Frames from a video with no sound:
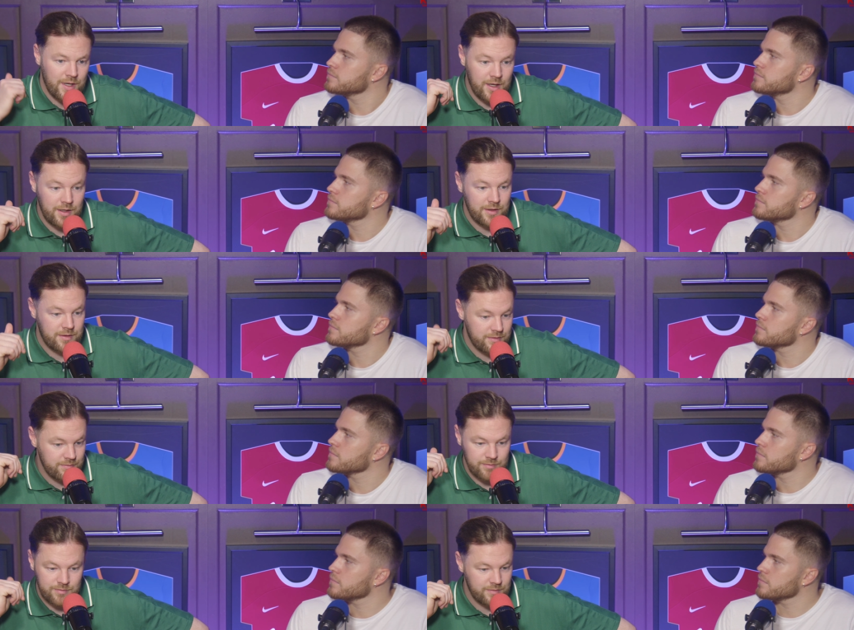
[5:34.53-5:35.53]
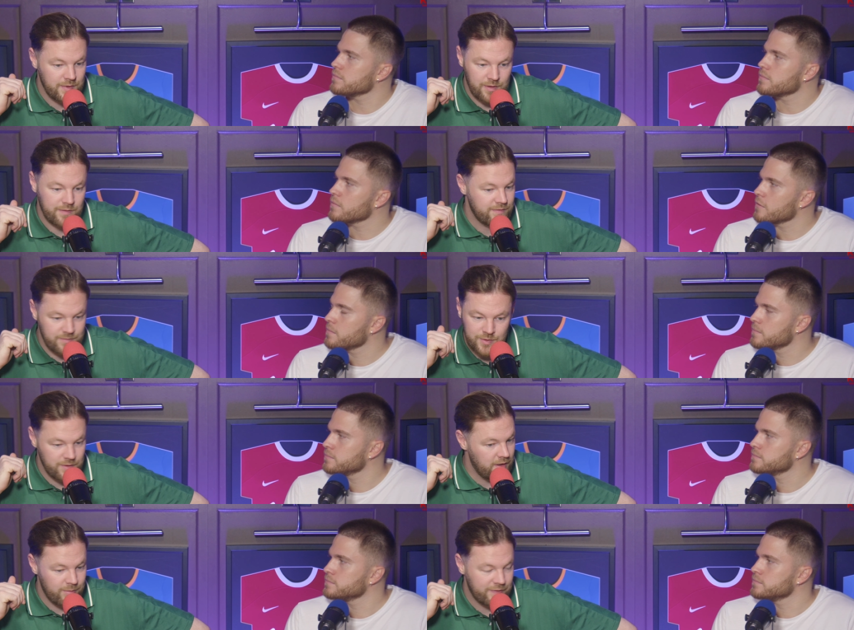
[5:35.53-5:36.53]
Speaker 1: I heard of
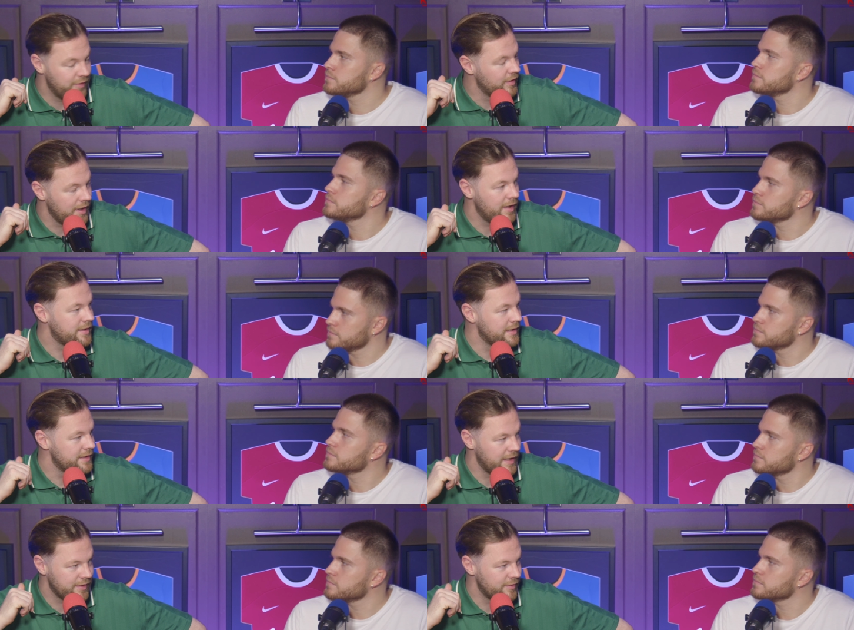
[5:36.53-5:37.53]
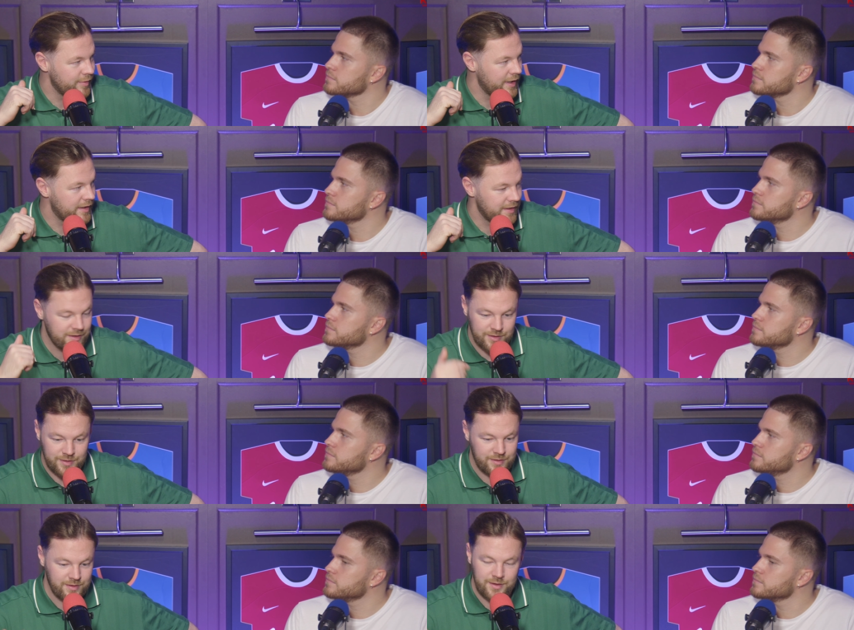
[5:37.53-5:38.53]
before the last international break. It
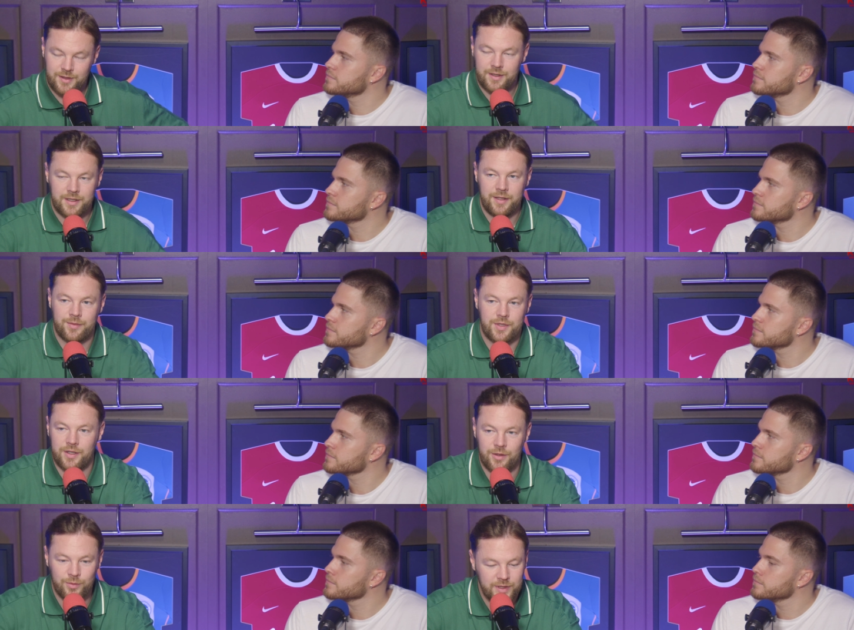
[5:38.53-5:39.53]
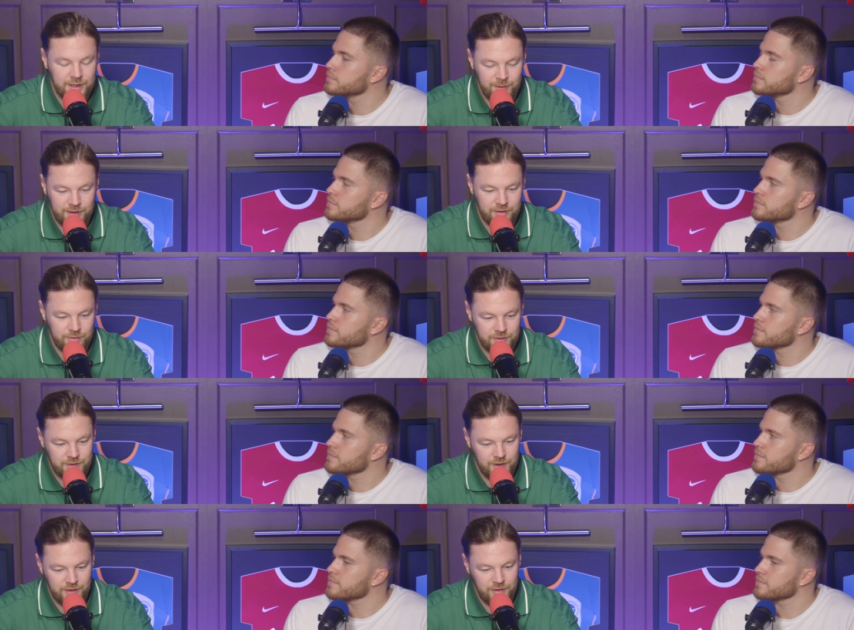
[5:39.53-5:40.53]
just keeps going on with him. I don't know what's
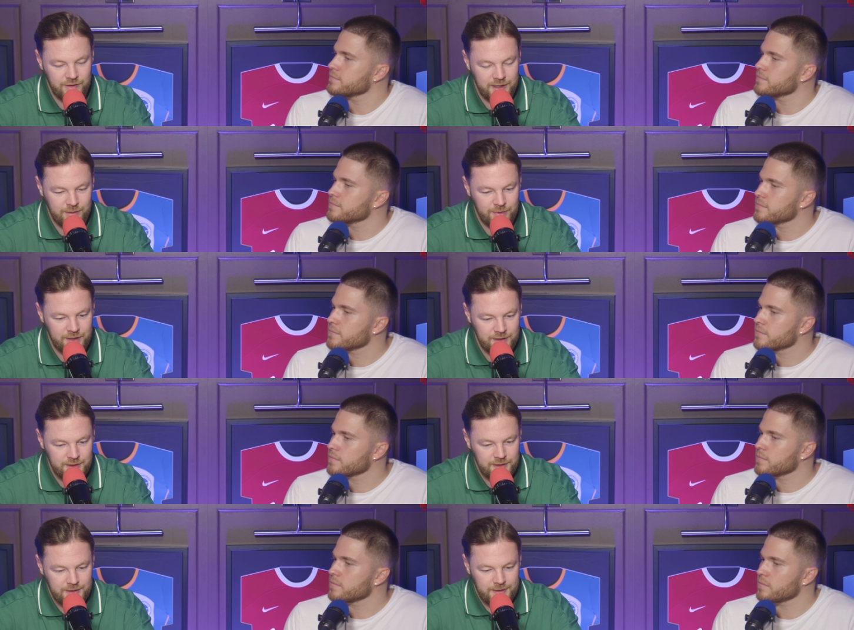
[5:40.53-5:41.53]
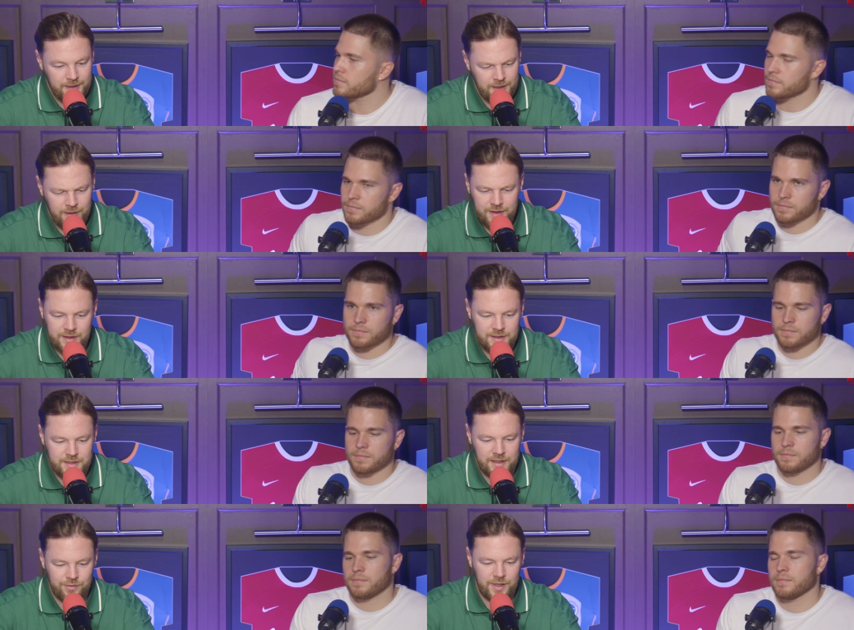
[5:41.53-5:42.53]
going on there, but I think
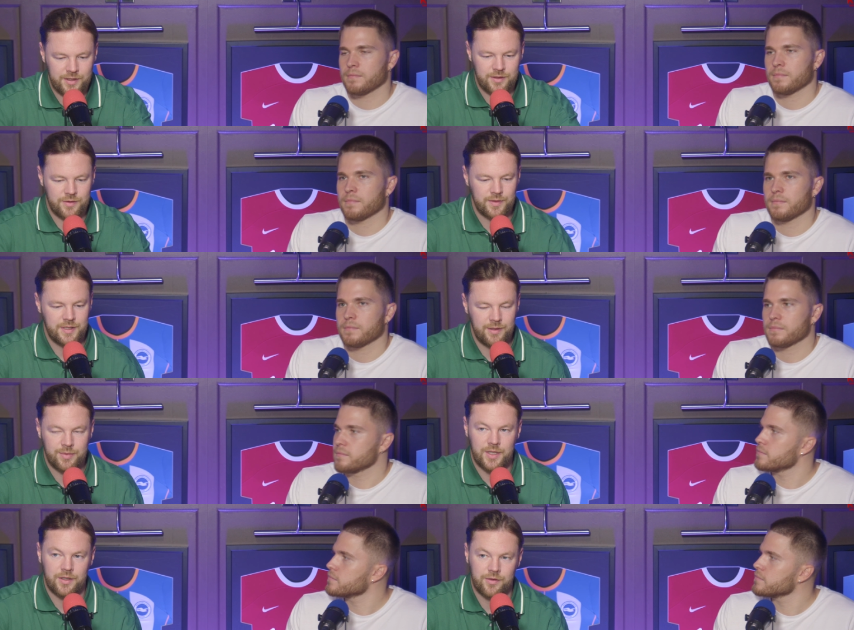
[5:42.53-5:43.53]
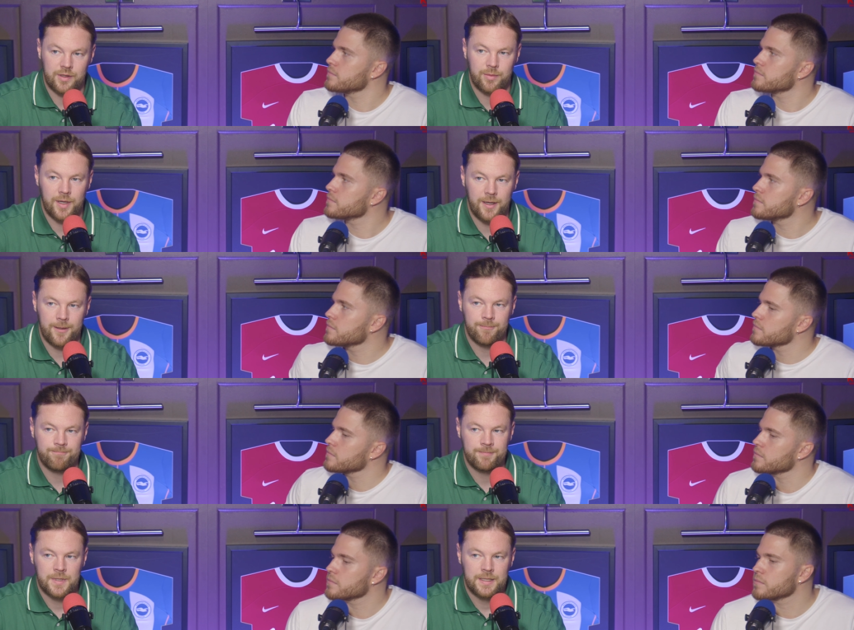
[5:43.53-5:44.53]
he's had a reaction to his hip surgery. But
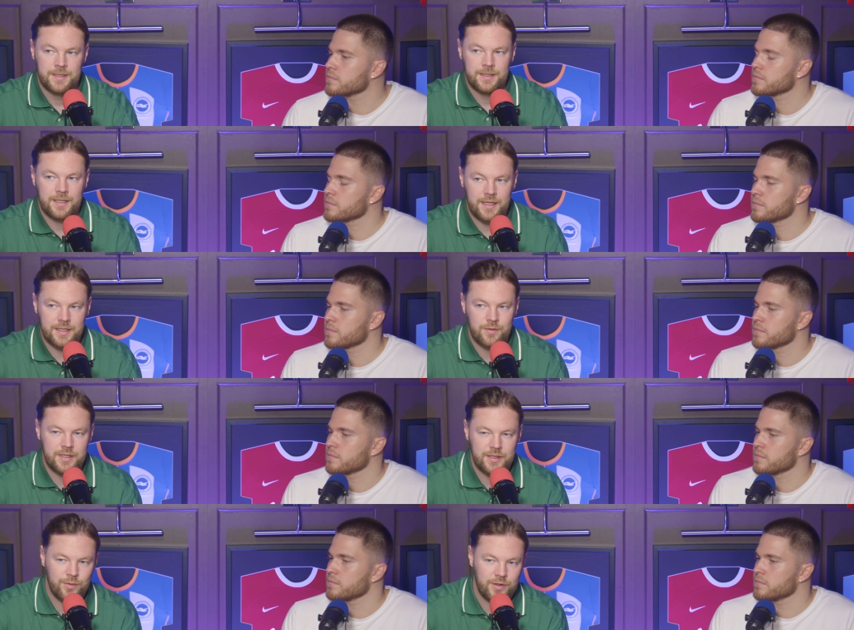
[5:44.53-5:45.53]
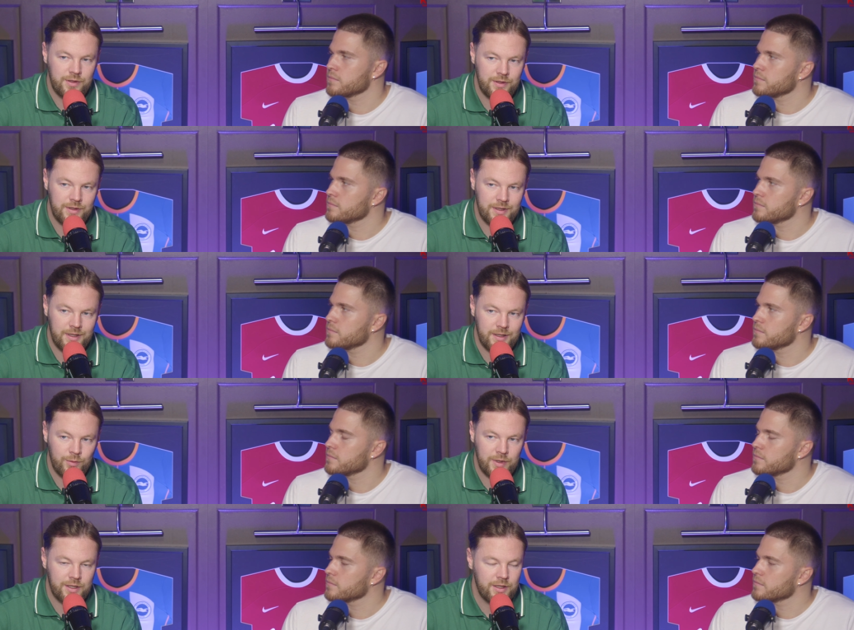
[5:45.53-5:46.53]
yeah, this one,
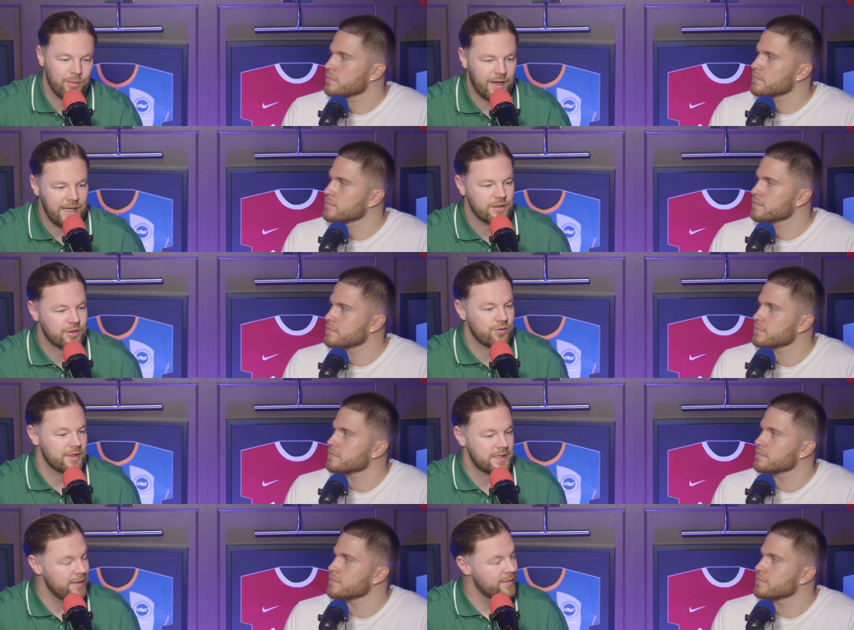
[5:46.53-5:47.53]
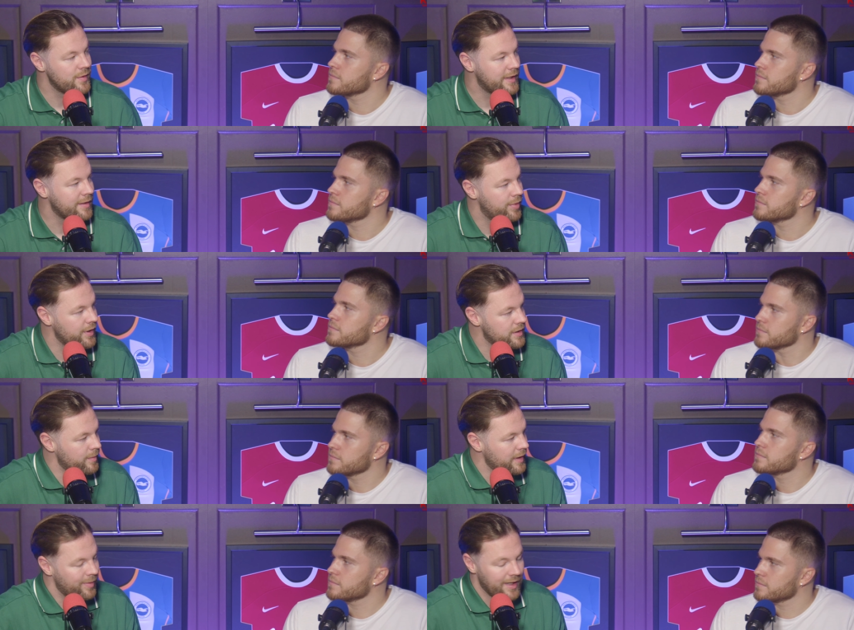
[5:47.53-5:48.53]
we're going to play as strong a team as we can
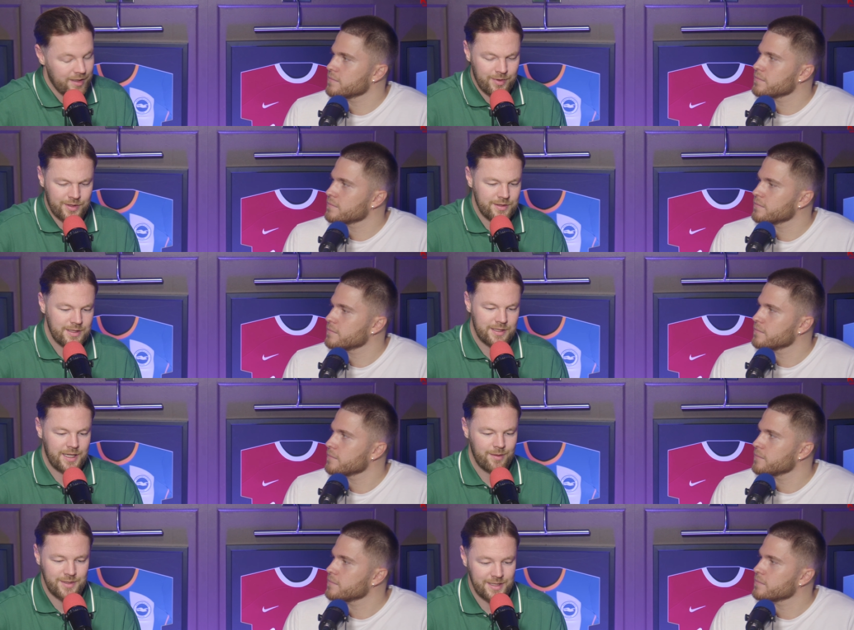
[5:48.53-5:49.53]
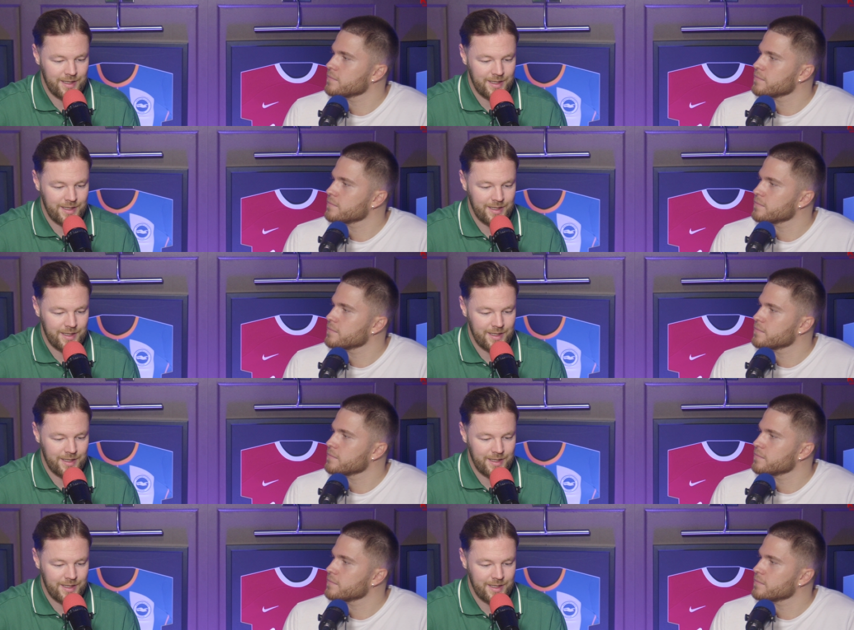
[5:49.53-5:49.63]
possibly play because this game is an